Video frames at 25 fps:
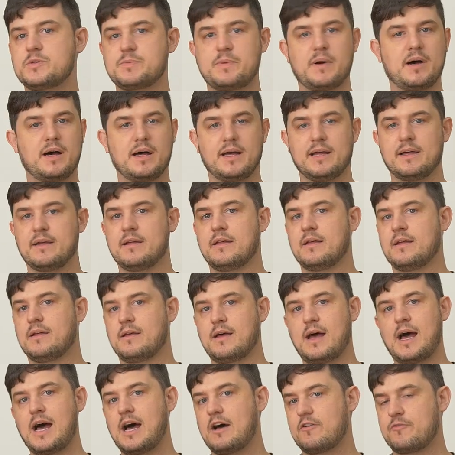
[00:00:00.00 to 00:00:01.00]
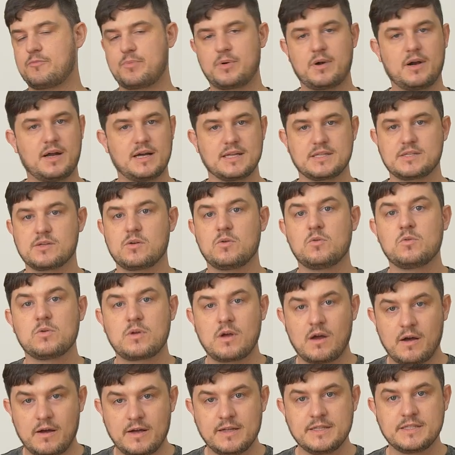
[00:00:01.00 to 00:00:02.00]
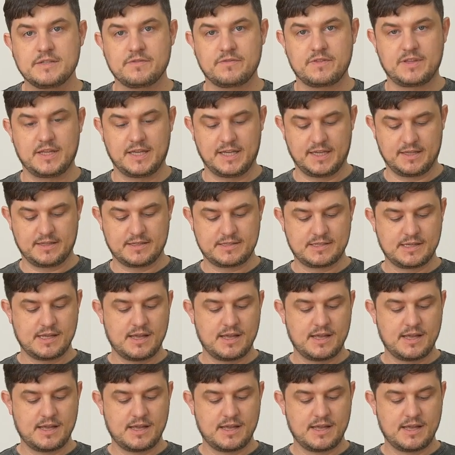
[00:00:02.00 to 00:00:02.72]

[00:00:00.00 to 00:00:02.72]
by, half price, all kinds of things.